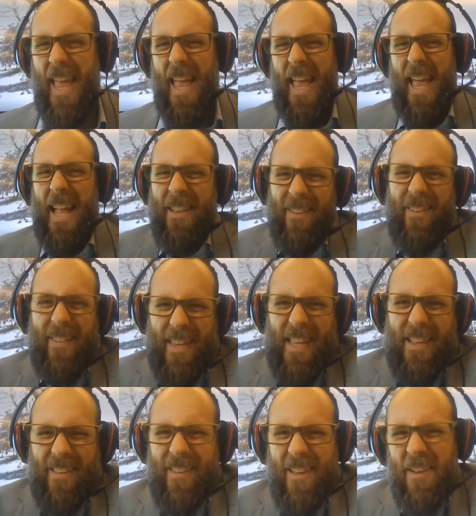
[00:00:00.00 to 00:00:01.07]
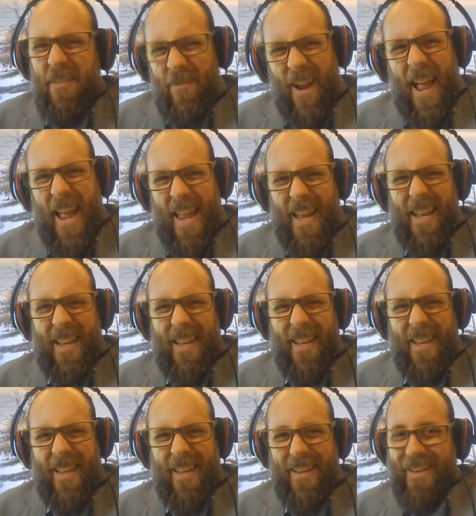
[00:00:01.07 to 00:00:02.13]
It's decent, right?
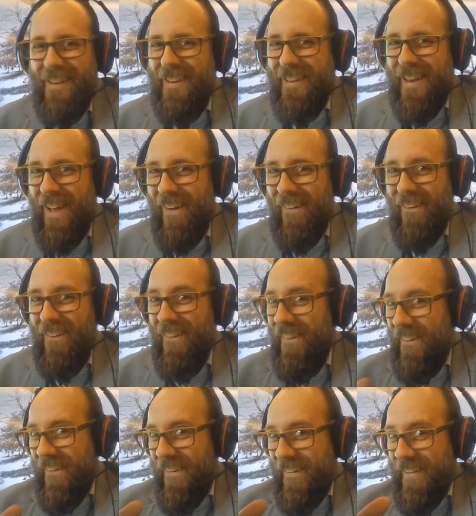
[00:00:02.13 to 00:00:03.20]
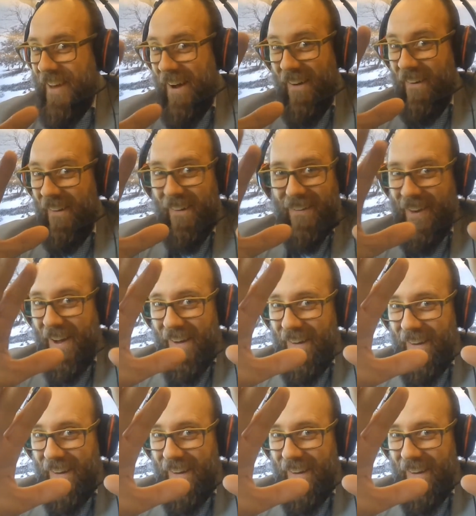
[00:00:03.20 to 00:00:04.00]
No? No? No?